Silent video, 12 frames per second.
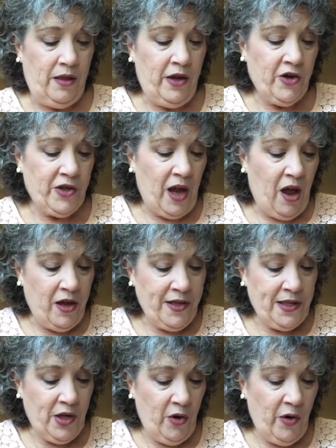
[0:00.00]
There's
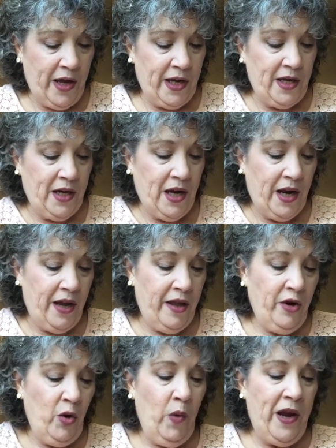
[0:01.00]
also
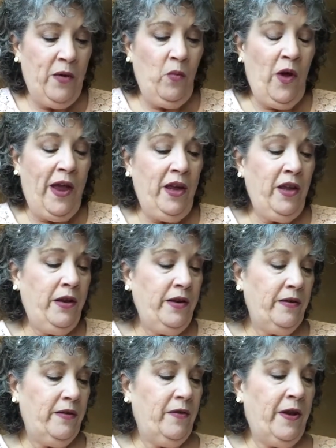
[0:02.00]
another Wet n Wild
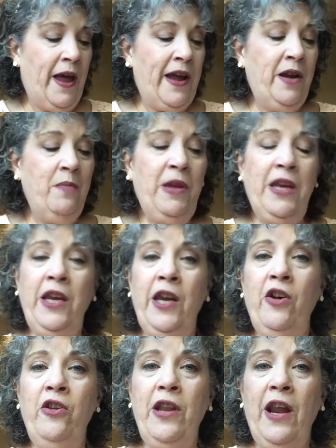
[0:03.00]
item in
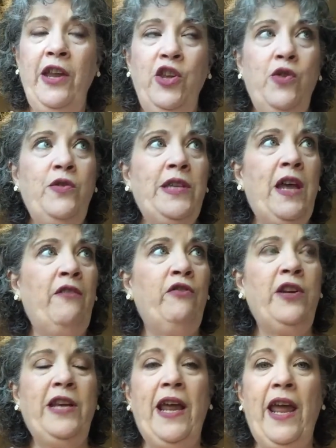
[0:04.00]
here that I use
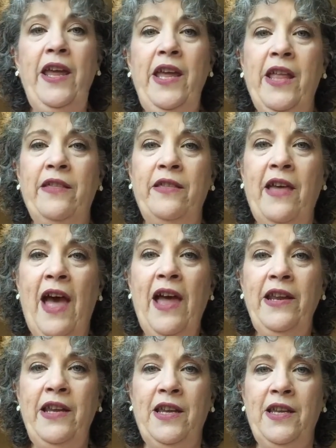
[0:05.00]
every day, and
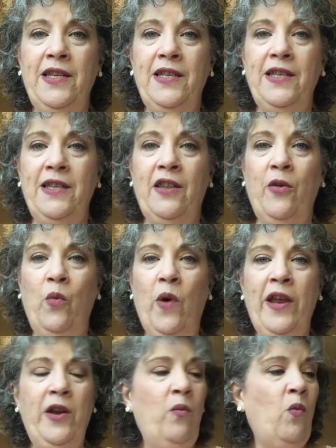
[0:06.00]
that is the
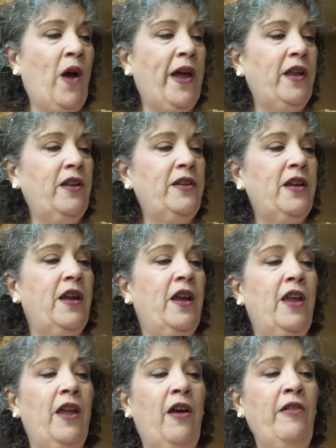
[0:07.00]
Wet n Wild
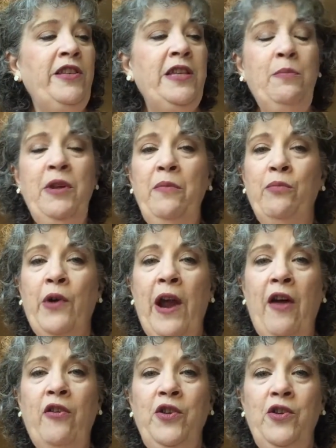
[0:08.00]
Ultimate
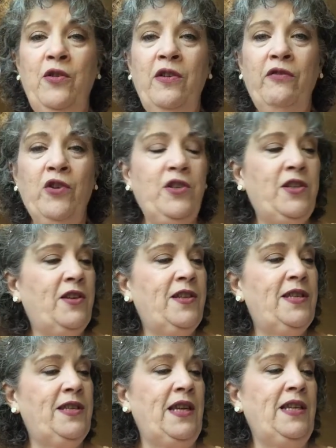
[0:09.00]
Brow Universal
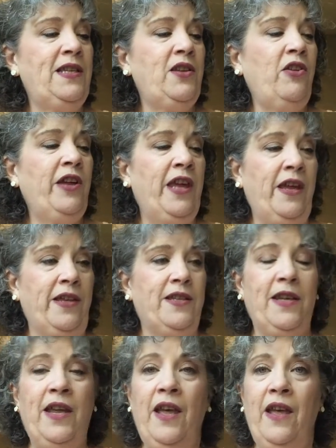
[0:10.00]
Stencil
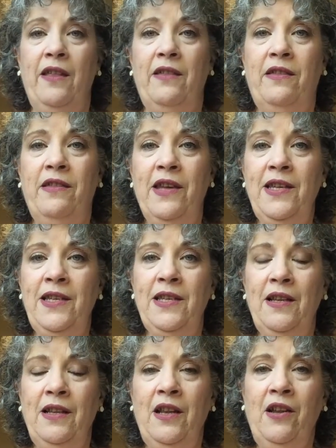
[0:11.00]
Kit. This
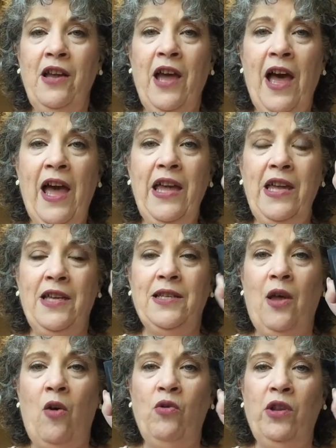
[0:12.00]
little guy
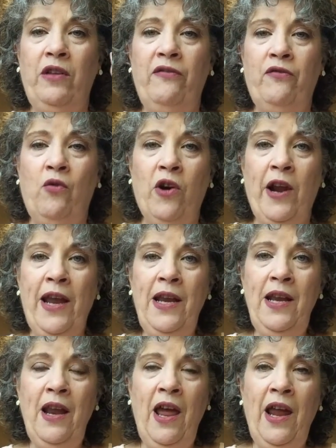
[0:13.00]
is only
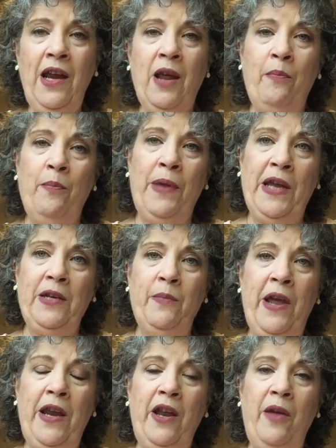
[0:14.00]
$4.99. I picked
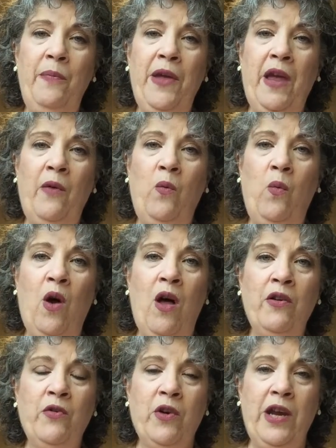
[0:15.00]
mine up at
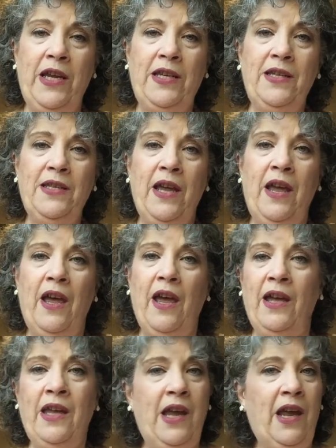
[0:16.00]
Walgreens.
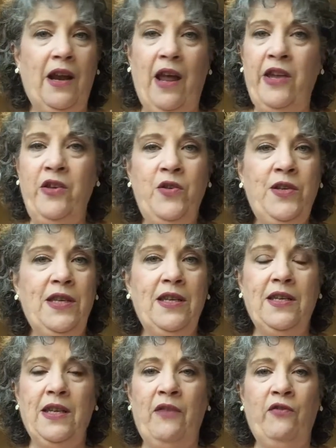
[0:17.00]
Again, I use
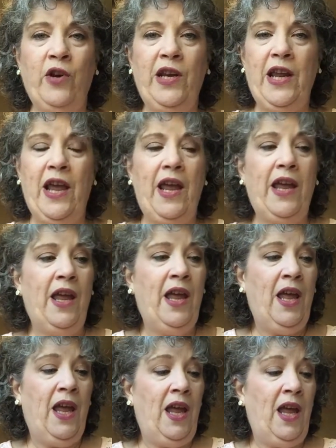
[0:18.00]
this every day.
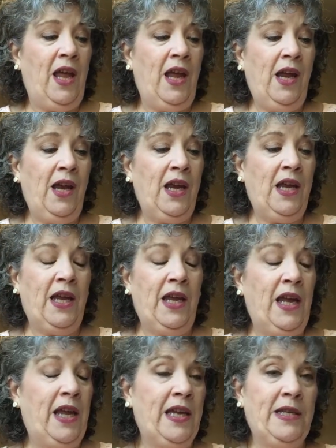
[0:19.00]
It
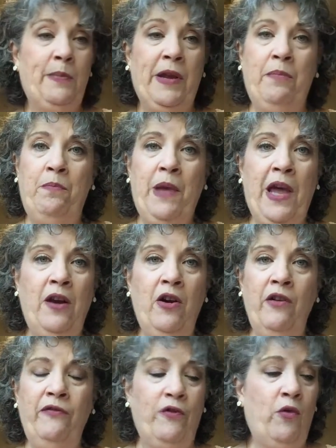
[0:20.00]
has been
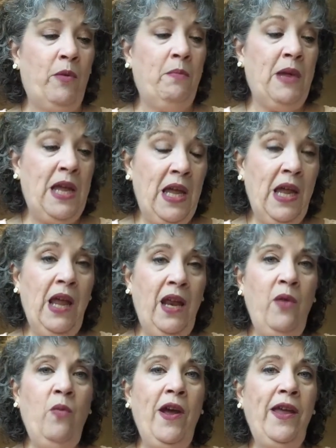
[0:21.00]
better for me
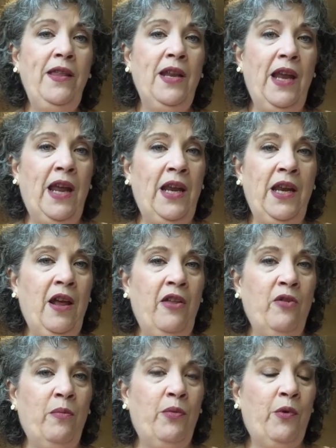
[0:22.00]
anyway than any
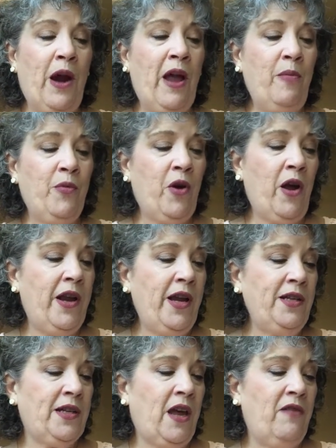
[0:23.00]
other brow
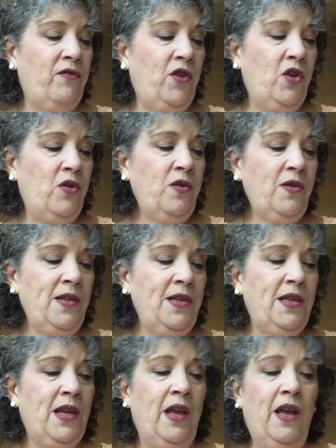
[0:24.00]
product I've
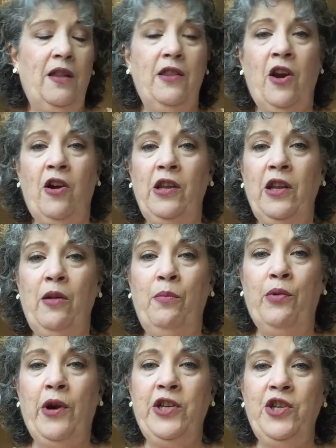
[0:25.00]
used. There are little
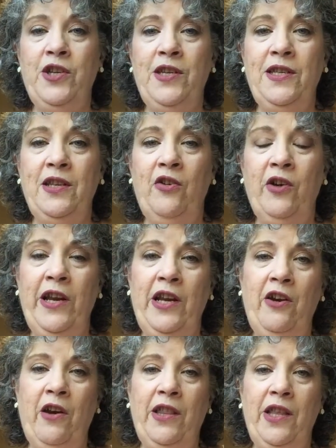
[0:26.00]
brushes that are in
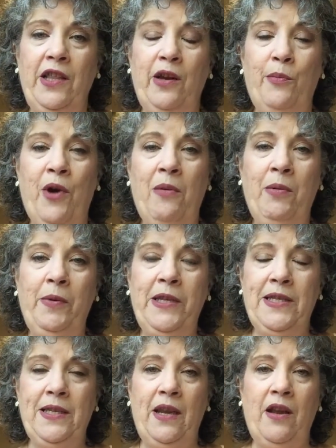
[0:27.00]
here. I think they're probably
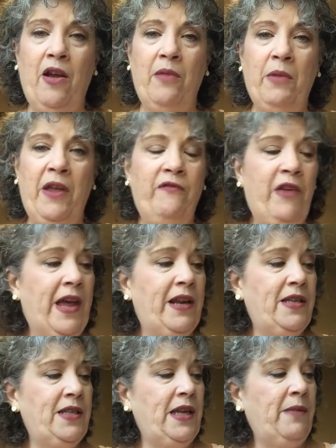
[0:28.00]
sitting on my
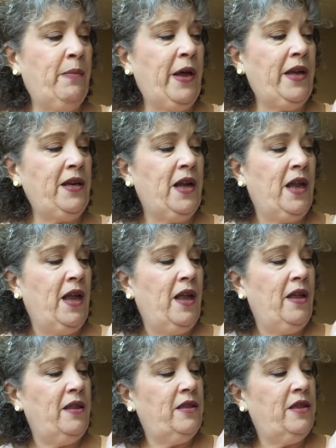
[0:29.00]
vanity, but
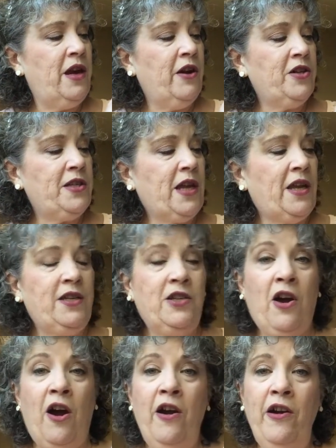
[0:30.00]
there's a
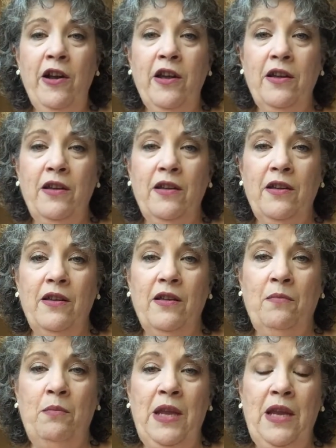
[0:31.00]
dark,
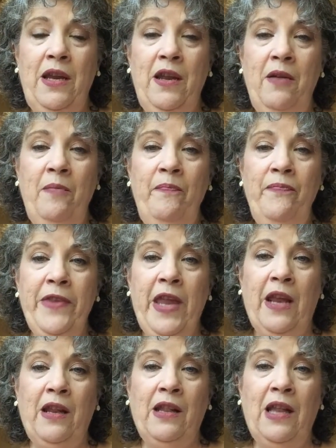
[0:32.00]
medium,
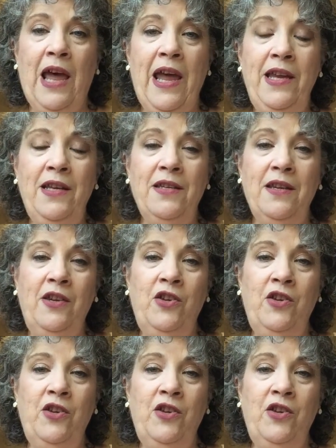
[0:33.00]
and light.